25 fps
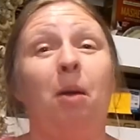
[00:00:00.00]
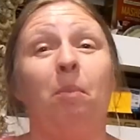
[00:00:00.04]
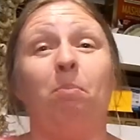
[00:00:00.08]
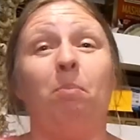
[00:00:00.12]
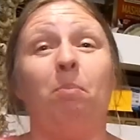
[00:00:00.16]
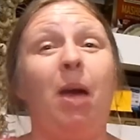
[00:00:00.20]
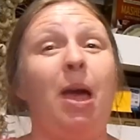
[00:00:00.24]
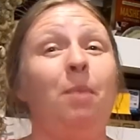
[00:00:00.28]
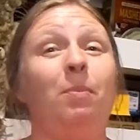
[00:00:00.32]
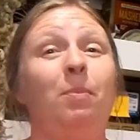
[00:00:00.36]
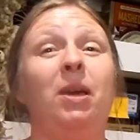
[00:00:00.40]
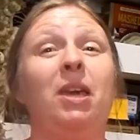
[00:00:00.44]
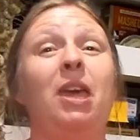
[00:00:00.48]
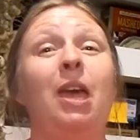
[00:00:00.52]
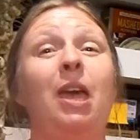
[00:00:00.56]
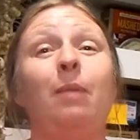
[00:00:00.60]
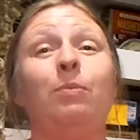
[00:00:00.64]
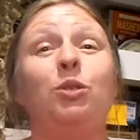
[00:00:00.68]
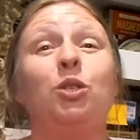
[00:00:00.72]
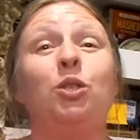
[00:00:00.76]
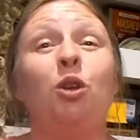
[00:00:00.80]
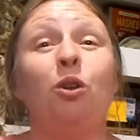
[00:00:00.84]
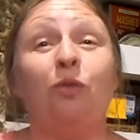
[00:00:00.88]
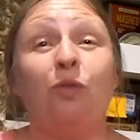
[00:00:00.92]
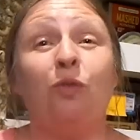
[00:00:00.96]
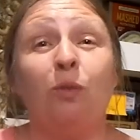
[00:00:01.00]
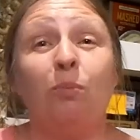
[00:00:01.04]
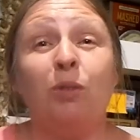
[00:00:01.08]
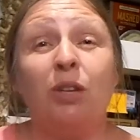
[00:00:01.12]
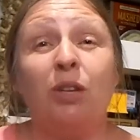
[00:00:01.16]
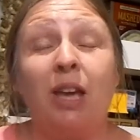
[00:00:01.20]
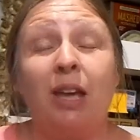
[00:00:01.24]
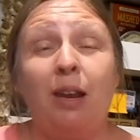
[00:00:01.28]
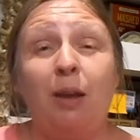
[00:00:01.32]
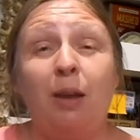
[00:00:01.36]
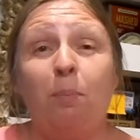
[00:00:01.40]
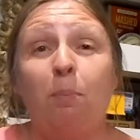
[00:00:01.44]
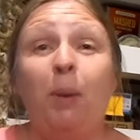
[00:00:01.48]
Maybe keeps you from
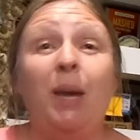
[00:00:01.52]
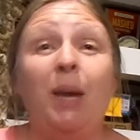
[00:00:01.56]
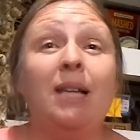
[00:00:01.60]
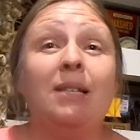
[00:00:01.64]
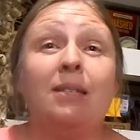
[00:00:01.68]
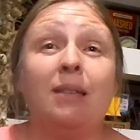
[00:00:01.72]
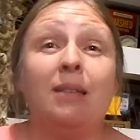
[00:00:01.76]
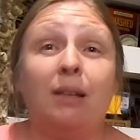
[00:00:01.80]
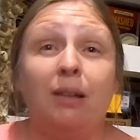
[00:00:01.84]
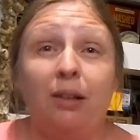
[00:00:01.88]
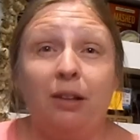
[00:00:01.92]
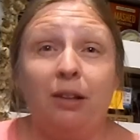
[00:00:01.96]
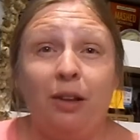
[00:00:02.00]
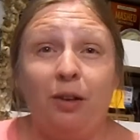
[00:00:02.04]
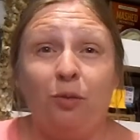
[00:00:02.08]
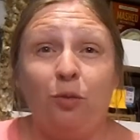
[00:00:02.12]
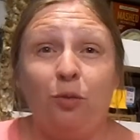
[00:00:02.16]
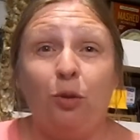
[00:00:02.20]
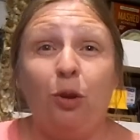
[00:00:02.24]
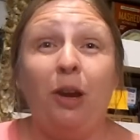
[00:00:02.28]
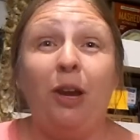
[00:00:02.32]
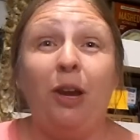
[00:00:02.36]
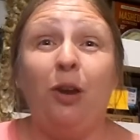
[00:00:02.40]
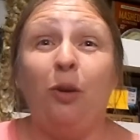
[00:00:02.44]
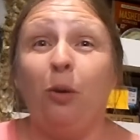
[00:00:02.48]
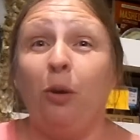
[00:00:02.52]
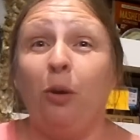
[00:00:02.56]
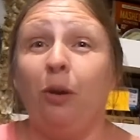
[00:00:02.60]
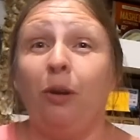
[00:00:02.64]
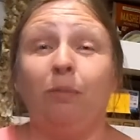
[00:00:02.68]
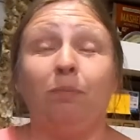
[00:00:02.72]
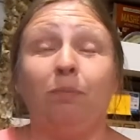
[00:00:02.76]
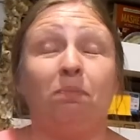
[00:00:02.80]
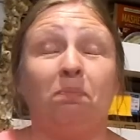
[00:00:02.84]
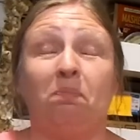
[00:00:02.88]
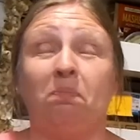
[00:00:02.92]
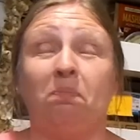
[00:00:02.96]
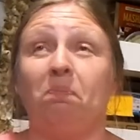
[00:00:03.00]
getting pizza delivery
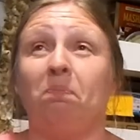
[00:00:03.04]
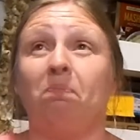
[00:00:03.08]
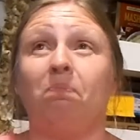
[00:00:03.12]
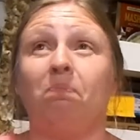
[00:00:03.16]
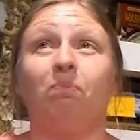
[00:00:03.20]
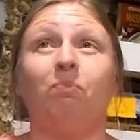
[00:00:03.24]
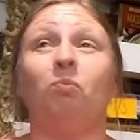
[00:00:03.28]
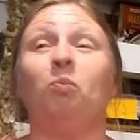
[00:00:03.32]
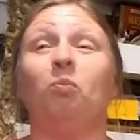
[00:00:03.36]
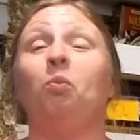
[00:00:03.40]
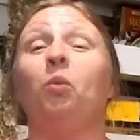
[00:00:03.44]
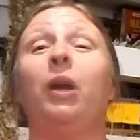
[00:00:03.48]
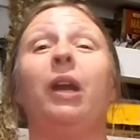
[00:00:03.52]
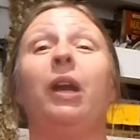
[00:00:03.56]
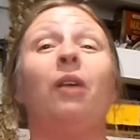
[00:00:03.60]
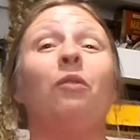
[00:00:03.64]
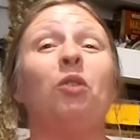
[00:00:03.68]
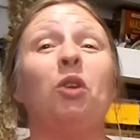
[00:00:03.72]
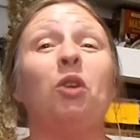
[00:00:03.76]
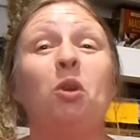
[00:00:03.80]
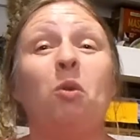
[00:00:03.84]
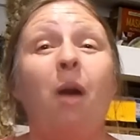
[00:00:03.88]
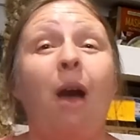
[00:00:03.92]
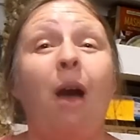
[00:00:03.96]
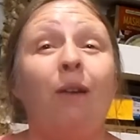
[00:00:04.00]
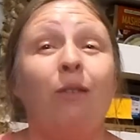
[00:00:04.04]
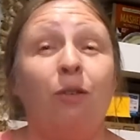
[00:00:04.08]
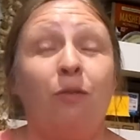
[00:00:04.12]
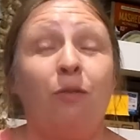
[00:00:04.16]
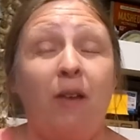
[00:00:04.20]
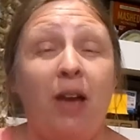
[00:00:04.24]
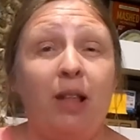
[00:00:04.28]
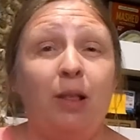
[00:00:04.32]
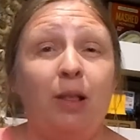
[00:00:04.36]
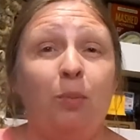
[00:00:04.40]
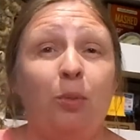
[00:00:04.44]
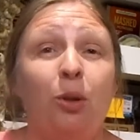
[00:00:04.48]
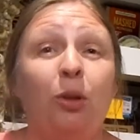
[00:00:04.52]
or whatever you have
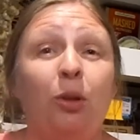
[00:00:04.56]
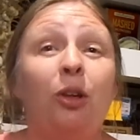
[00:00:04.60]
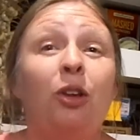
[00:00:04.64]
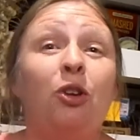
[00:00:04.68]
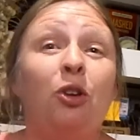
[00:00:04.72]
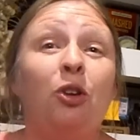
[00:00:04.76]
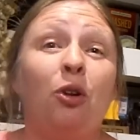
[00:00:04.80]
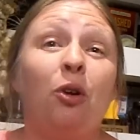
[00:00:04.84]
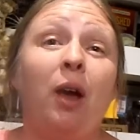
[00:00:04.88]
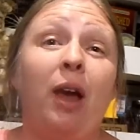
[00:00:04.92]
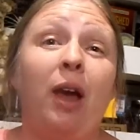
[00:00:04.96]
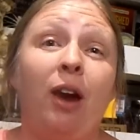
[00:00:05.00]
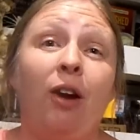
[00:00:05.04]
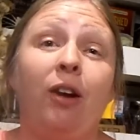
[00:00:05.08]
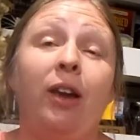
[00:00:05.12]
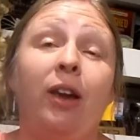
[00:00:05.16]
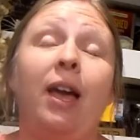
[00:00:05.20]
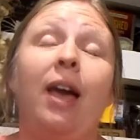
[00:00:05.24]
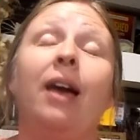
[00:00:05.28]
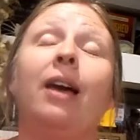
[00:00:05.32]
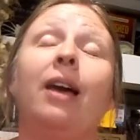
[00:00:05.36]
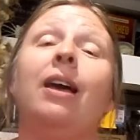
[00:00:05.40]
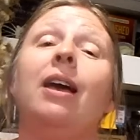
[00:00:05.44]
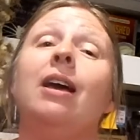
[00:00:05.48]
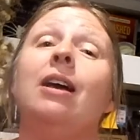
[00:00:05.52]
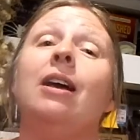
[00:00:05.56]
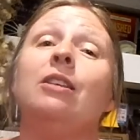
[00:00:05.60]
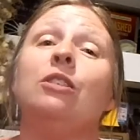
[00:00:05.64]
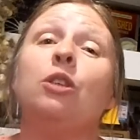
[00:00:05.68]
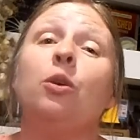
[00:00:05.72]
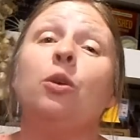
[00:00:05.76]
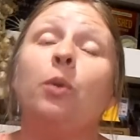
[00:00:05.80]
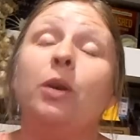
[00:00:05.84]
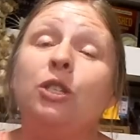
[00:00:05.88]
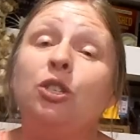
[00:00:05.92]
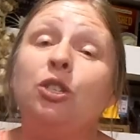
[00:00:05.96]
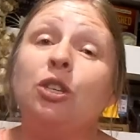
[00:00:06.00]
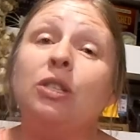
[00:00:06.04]
available in your area.
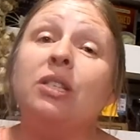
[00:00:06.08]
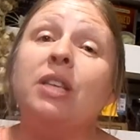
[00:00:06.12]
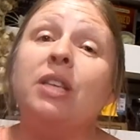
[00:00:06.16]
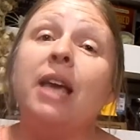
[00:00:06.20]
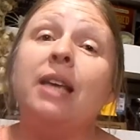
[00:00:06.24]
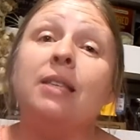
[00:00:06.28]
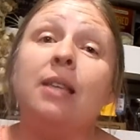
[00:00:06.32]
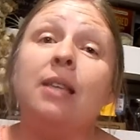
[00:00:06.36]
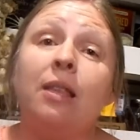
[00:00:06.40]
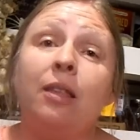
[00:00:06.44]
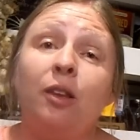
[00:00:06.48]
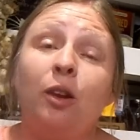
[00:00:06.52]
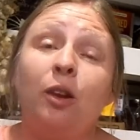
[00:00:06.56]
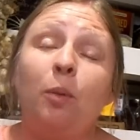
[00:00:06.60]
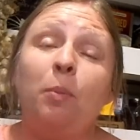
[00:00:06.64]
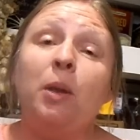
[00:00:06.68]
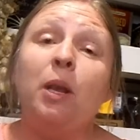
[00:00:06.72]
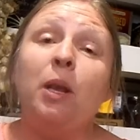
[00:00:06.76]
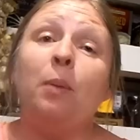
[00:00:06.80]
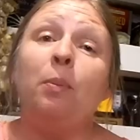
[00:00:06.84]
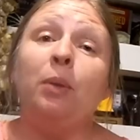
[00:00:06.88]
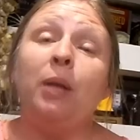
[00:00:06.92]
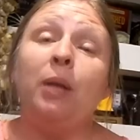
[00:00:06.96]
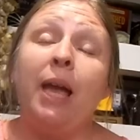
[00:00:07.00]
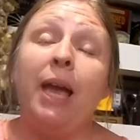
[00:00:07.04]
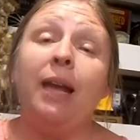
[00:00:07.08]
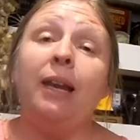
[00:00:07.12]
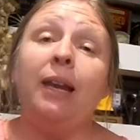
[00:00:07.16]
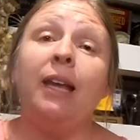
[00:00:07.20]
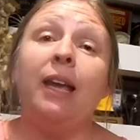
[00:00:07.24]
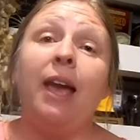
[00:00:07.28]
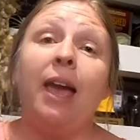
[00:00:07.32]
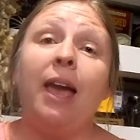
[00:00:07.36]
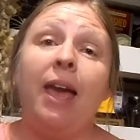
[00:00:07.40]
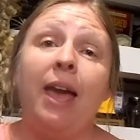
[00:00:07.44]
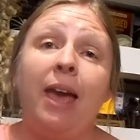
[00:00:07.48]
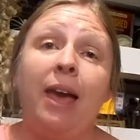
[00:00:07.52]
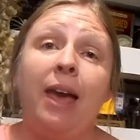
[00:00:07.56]
So it just takes a little bit of planning
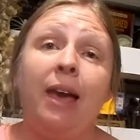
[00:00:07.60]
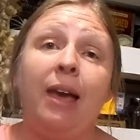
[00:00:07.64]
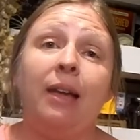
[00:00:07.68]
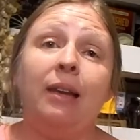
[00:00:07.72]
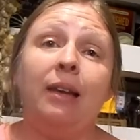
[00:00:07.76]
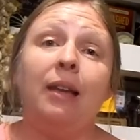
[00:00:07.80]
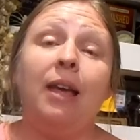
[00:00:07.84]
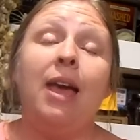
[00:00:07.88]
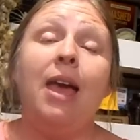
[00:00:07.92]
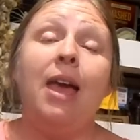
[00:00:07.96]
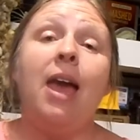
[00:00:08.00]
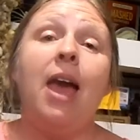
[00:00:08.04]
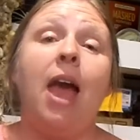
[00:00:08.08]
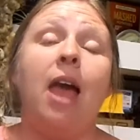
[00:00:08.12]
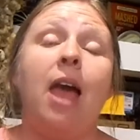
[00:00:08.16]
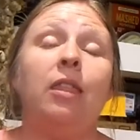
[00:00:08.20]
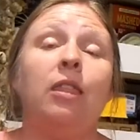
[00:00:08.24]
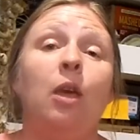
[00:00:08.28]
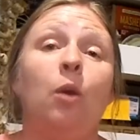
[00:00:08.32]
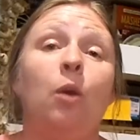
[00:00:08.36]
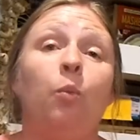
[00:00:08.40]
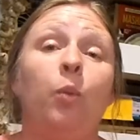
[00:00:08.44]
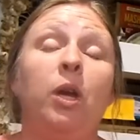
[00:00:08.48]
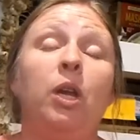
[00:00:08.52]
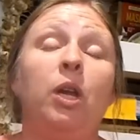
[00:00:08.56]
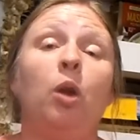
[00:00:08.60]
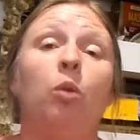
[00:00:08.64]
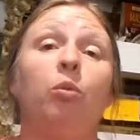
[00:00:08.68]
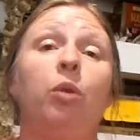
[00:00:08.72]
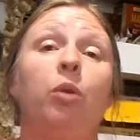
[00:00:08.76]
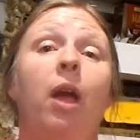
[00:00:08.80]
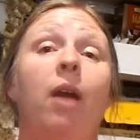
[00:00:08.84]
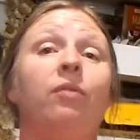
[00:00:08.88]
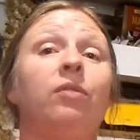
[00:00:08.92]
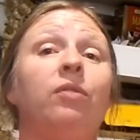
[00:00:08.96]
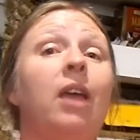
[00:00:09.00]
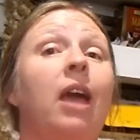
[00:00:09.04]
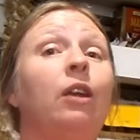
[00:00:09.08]
ahead and then we don't
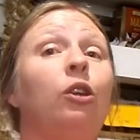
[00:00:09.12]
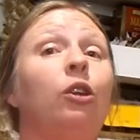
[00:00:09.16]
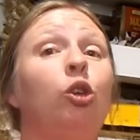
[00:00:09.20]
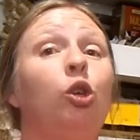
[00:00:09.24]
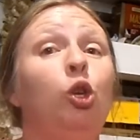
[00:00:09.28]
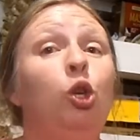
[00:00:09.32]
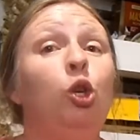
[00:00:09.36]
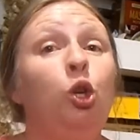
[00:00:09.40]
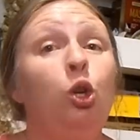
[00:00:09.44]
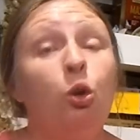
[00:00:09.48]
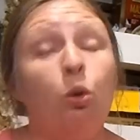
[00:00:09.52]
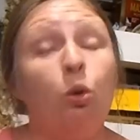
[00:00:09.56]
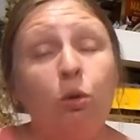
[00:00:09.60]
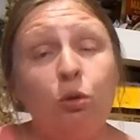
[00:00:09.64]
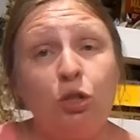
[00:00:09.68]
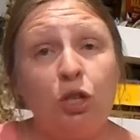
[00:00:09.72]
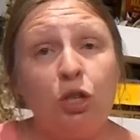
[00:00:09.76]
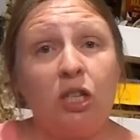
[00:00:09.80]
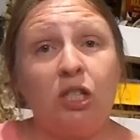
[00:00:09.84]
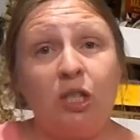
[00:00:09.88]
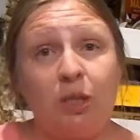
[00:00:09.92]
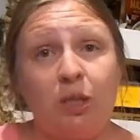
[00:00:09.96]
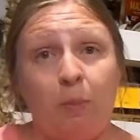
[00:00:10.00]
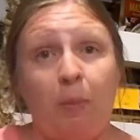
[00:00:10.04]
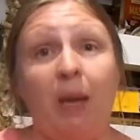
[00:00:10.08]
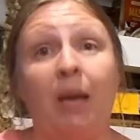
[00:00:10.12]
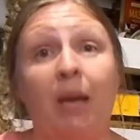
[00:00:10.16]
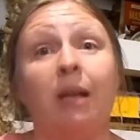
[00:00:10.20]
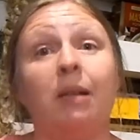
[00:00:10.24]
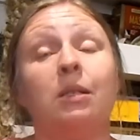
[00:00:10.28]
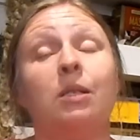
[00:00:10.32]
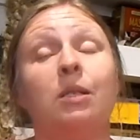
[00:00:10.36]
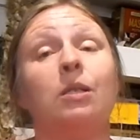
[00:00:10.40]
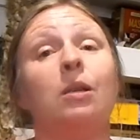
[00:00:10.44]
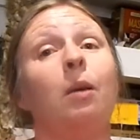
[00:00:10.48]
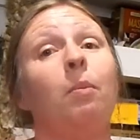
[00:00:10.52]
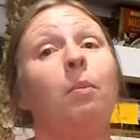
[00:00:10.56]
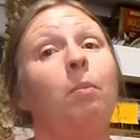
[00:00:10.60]
have that huge
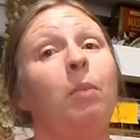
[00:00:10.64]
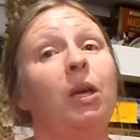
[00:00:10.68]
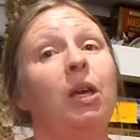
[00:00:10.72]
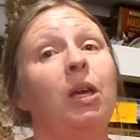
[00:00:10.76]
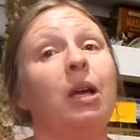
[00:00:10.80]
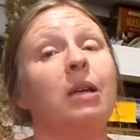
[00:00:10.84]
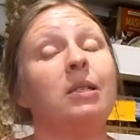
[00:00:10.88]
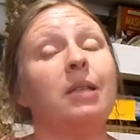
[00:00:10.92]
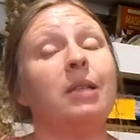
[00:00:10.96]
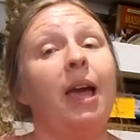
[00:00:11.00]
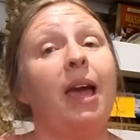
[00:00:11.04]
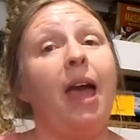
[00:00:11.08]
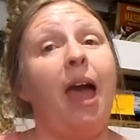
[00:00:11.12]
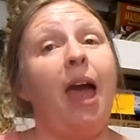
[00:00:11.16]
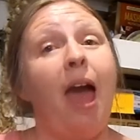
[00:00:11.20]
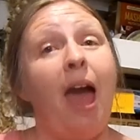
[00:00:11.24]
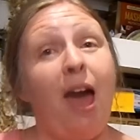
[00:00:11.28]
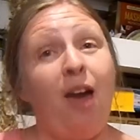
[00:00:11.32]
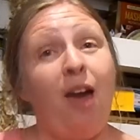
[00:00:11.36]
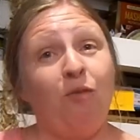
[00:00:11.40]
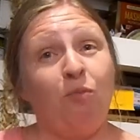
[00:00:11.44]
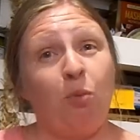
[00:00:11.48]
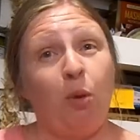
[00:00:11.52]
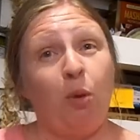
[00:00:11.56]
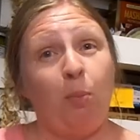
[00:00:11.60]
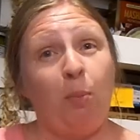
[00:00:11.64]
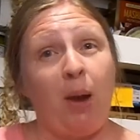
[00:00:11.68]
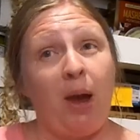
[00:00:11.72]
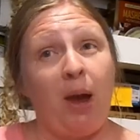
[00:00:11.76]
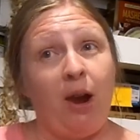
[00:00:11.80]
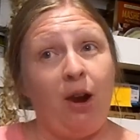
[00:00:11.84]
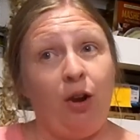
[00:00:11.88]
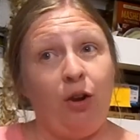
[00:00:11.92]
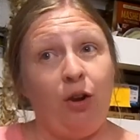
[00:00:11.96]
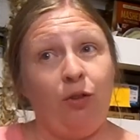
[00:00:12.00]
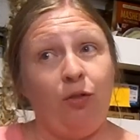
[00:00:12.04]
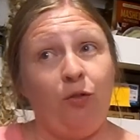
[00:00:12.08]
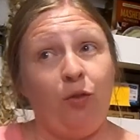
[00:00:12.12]
expense because I have
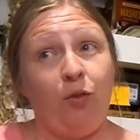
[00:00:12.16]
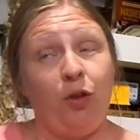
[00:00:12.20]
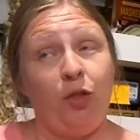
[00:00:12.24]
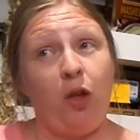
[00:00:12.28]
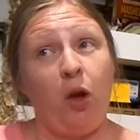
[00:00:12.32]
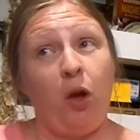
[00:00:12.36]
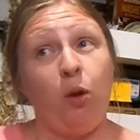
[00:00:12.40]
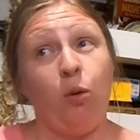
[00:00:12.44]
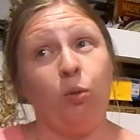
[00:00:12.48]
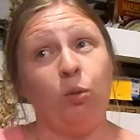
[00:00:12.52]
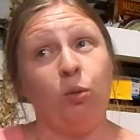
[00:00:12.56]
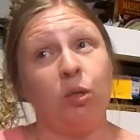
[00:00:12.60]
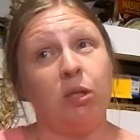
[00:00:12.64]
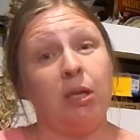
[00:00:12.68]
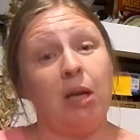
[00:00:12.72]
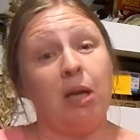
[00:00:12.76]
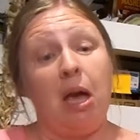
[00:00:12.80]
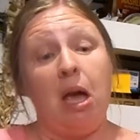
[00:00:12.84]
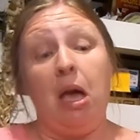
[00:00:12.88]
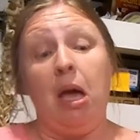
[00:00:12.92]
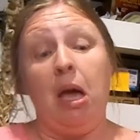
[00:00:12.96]
prepared for those